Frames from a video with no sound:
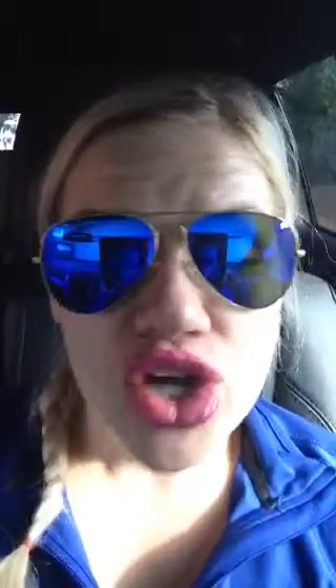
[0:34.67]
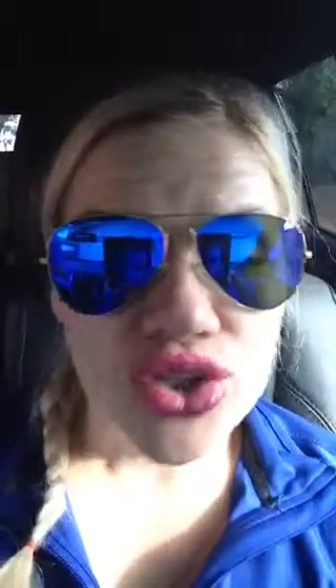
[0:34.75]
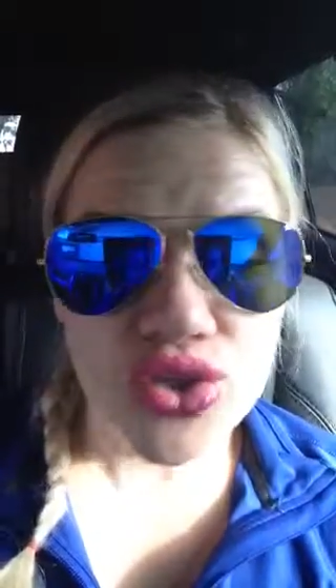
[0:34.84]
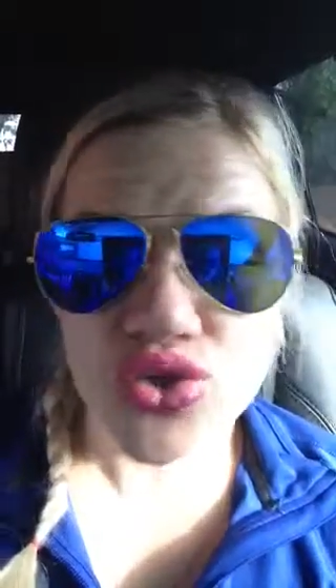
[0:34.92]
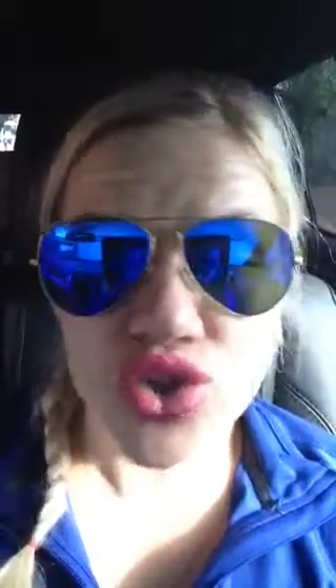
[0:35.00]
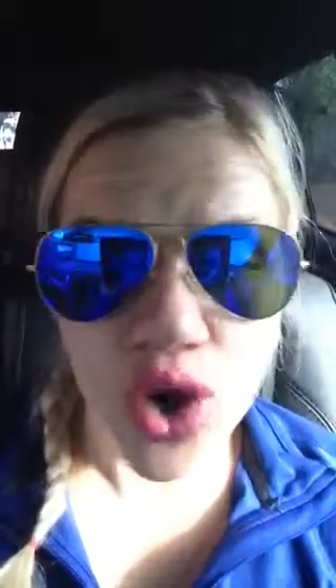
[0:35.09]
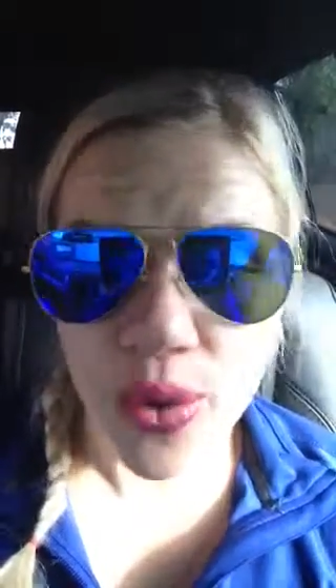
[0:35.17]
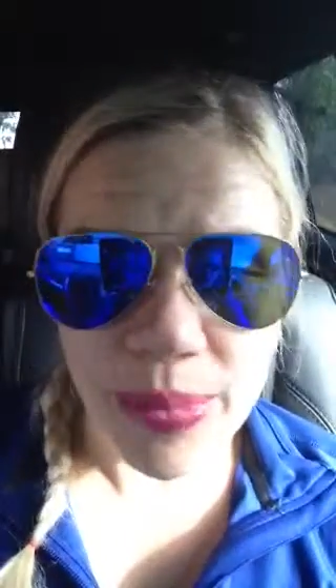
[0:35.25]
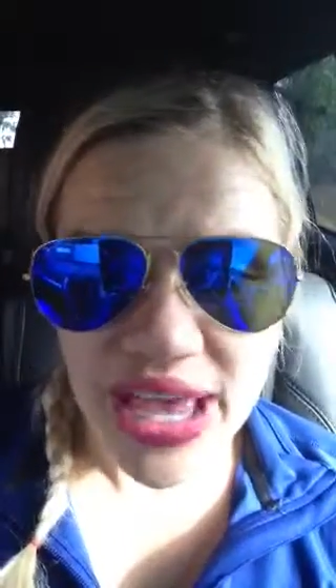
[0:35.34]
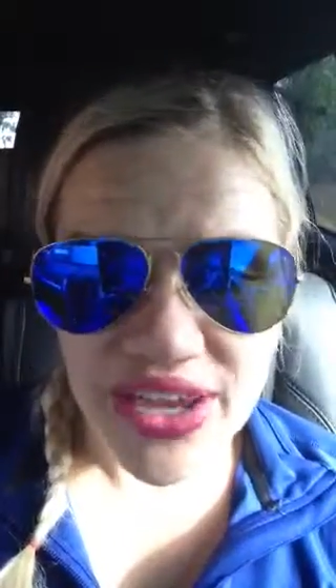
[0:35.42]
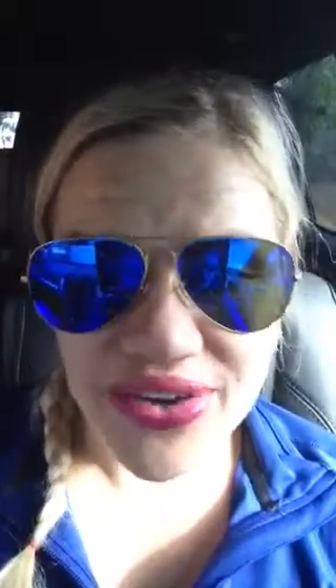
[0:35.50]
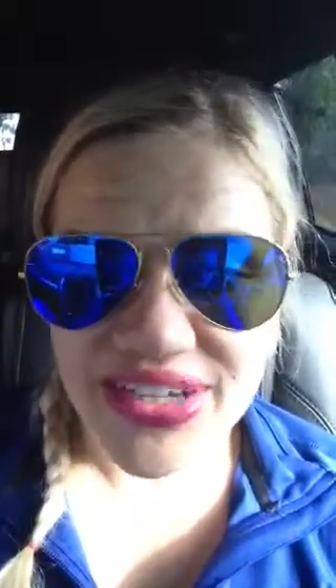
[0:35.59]
So don't
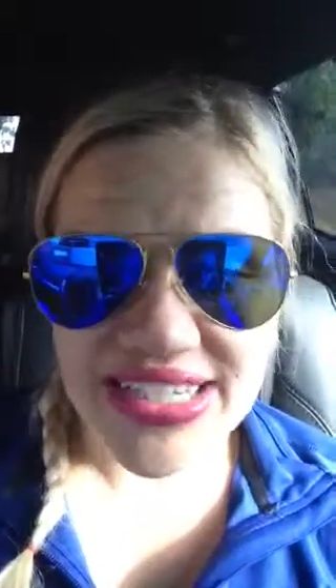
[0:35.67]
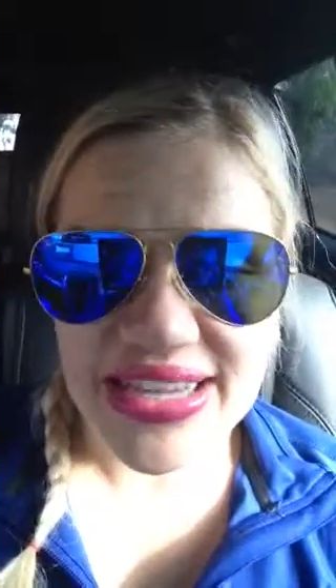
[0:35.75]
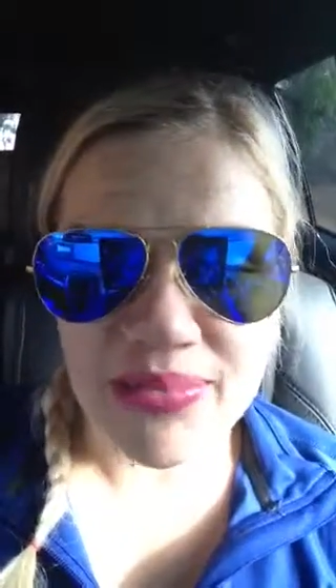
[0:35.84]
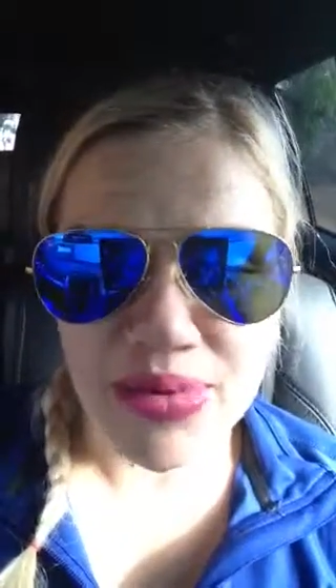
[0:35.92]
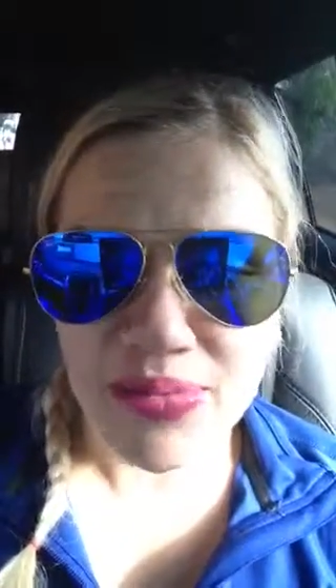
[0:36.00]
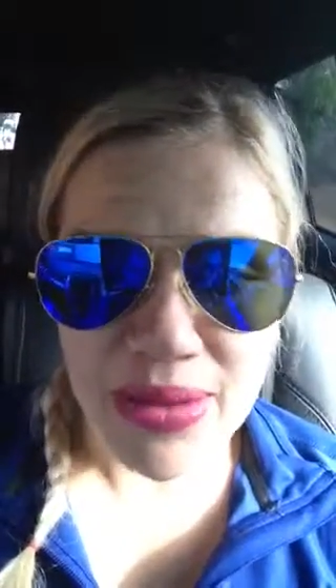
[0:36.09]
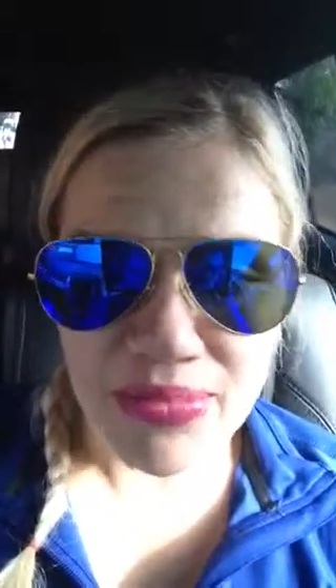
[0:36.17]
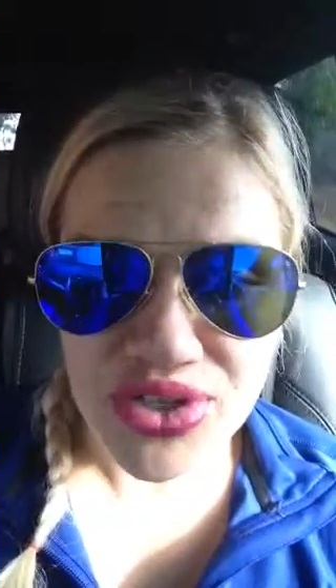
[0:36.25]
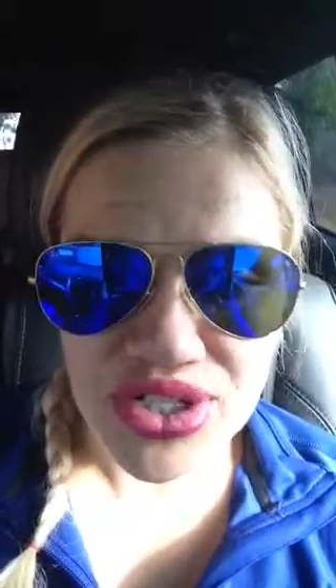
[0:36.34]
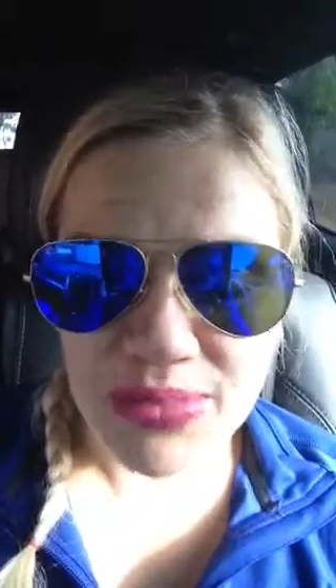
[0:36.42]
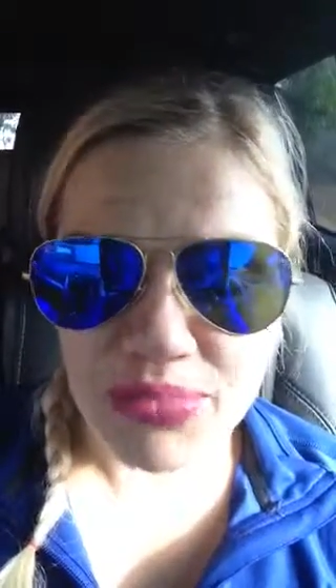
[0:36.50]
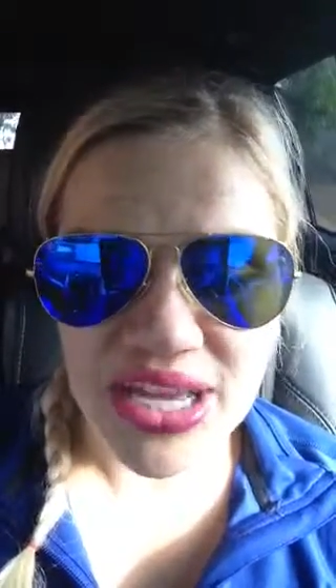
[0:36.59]
pay your December
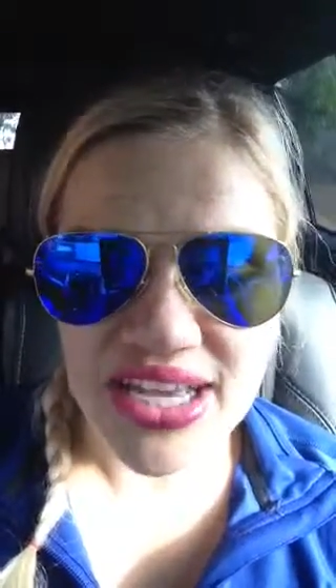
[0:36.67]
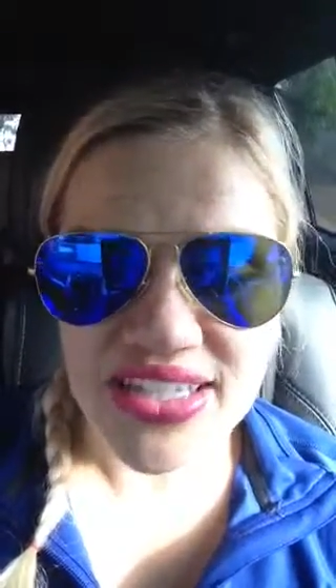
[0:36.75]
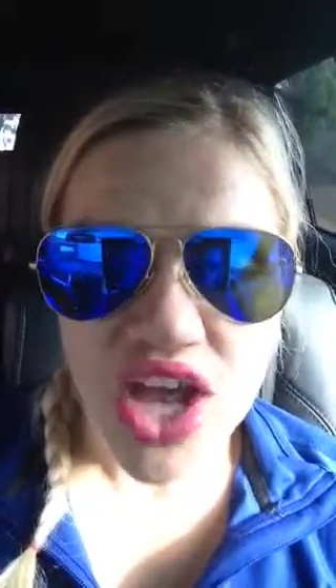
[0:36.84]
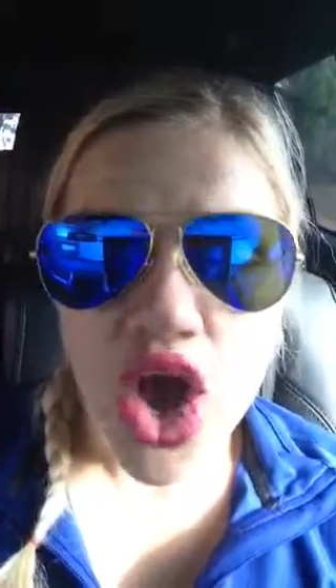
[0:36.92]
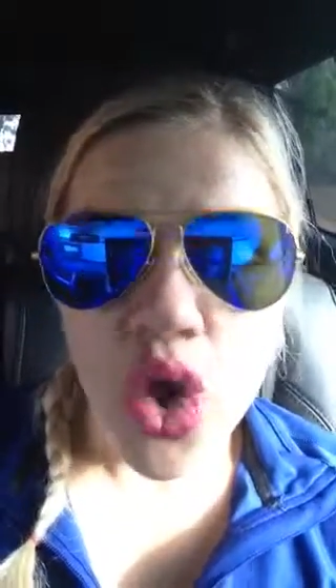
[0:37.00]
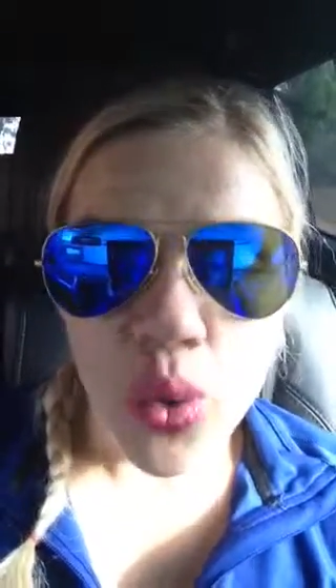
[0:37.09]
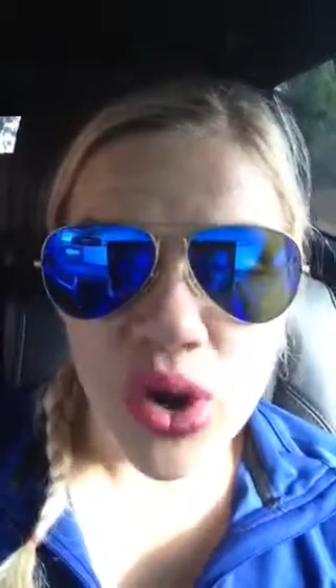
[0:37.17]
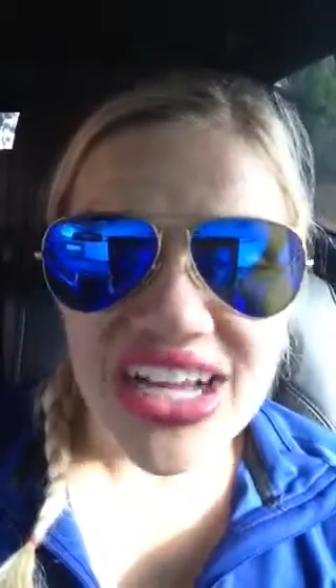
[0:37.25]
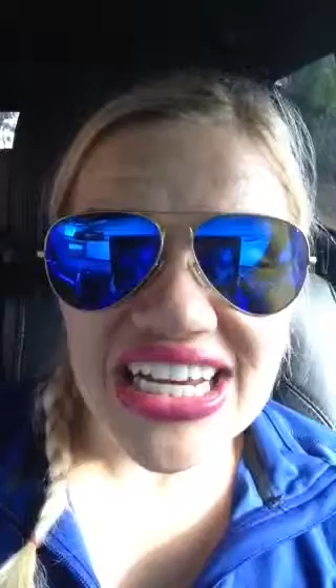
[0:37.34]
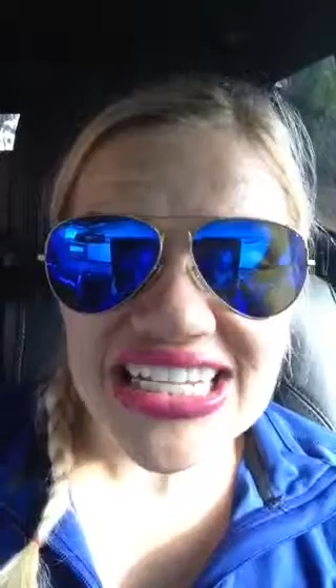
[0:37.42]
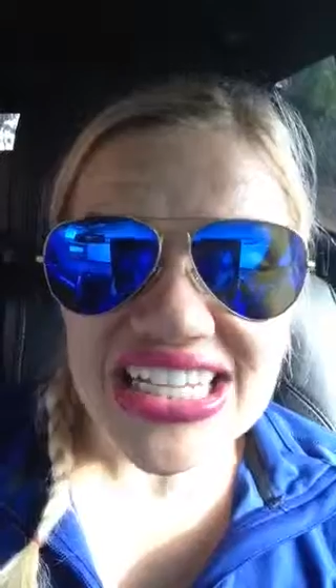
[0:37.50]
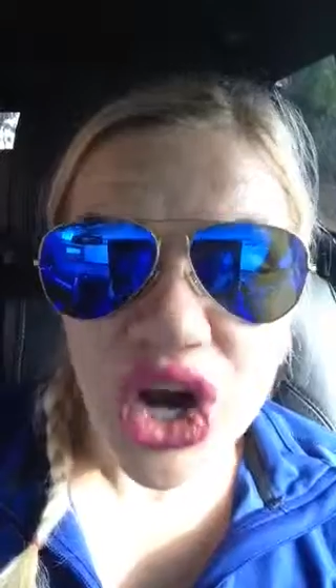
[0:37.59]
membership because we're
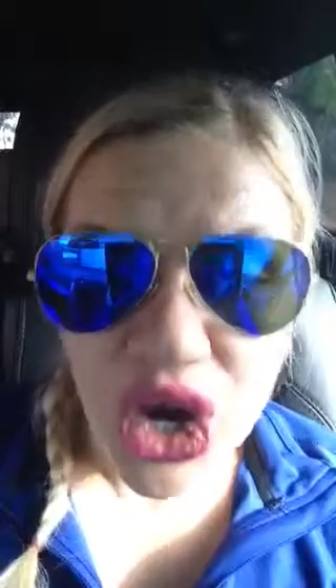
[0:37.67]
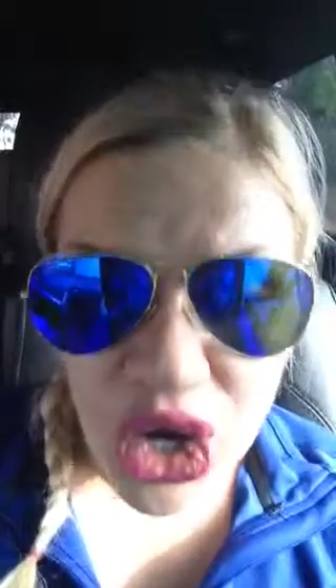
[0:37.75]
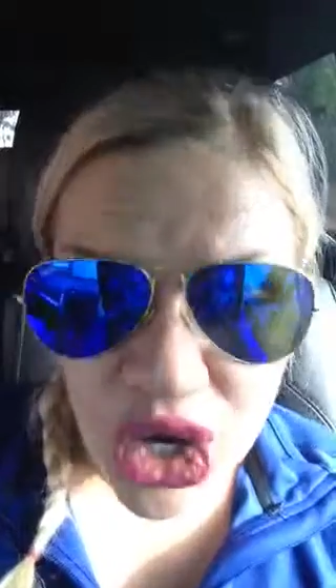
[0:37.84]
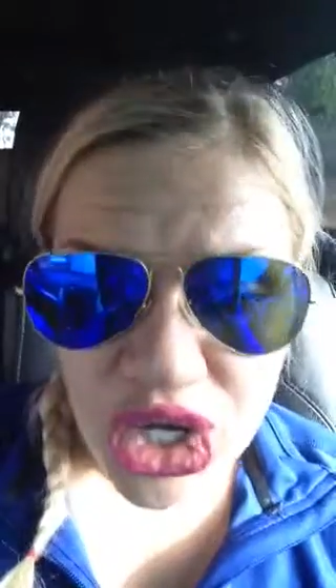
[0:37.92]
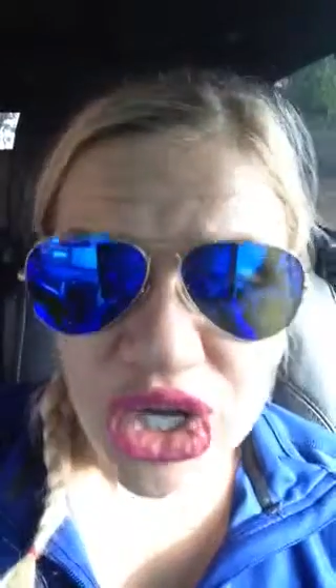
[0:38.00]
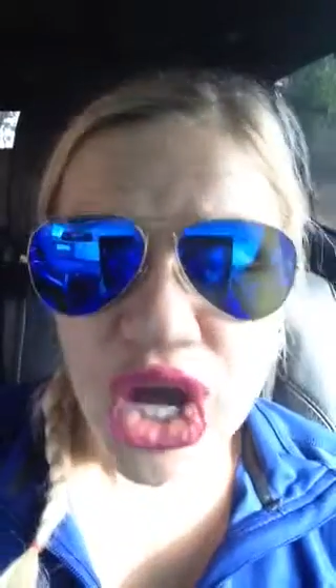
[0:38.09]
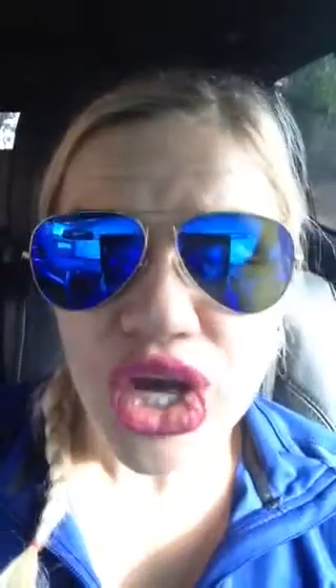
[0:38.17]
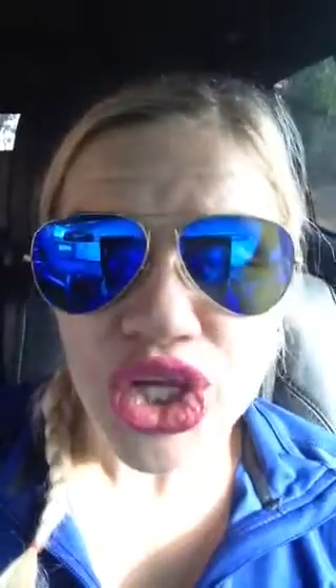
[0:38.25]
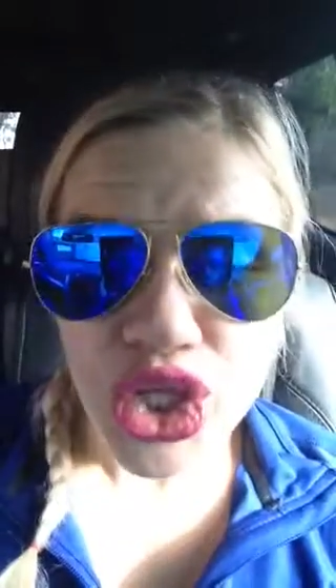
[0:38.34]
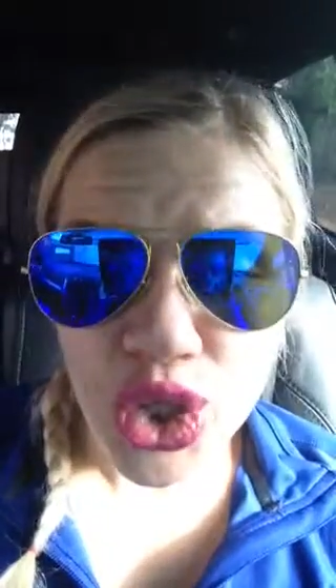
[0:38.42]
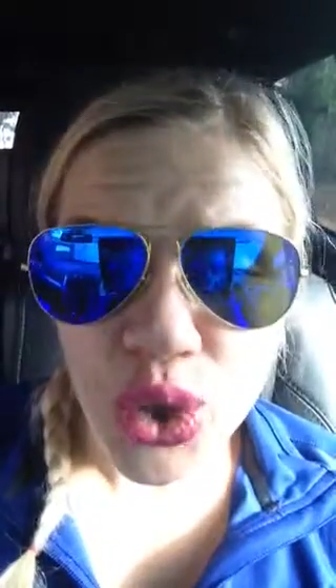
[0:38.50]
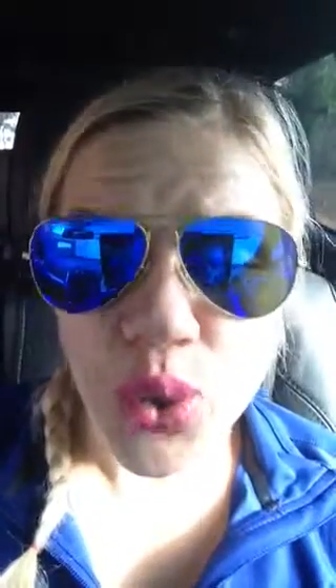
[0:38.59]
going to hook
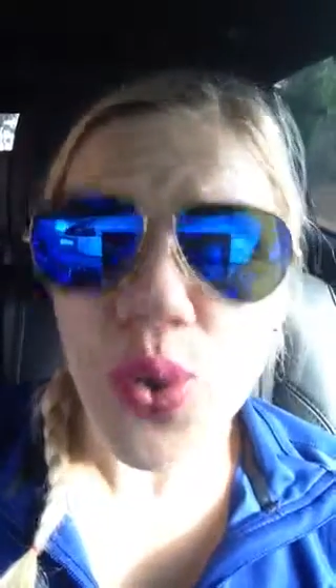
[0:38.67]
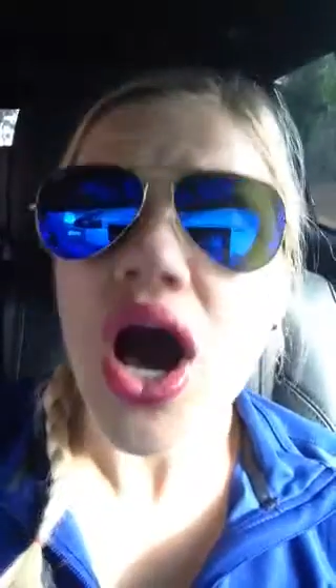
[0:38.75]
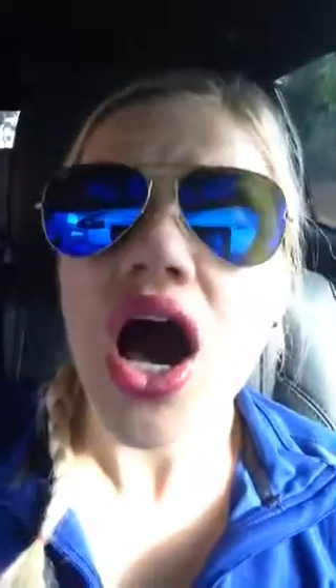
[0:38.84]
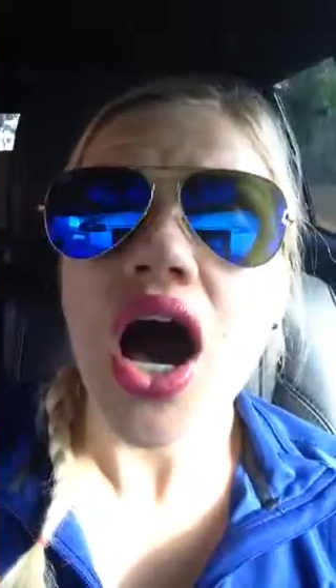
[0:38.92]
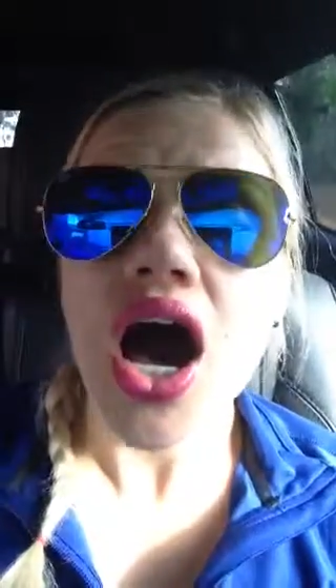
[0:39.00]
you